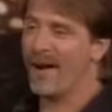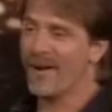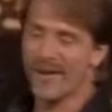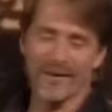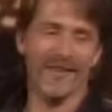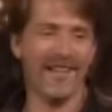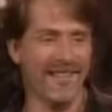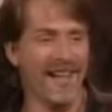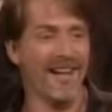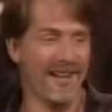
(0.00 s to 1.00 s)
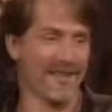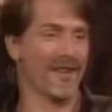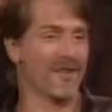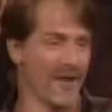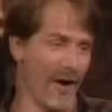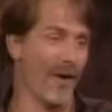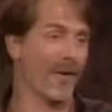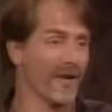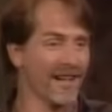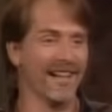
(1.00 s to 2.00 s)
my uncle did that as a
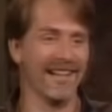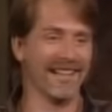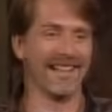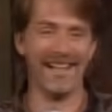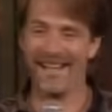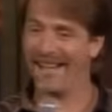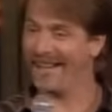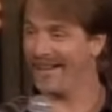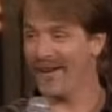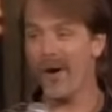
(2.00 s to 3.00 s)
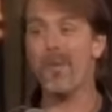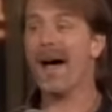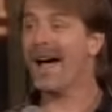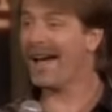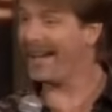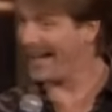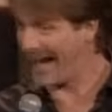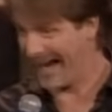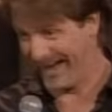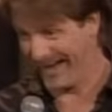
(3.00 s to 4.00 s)
joke, and nobody
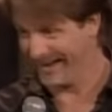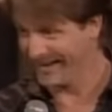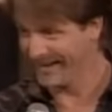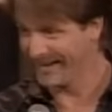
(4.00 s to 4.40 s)
got it.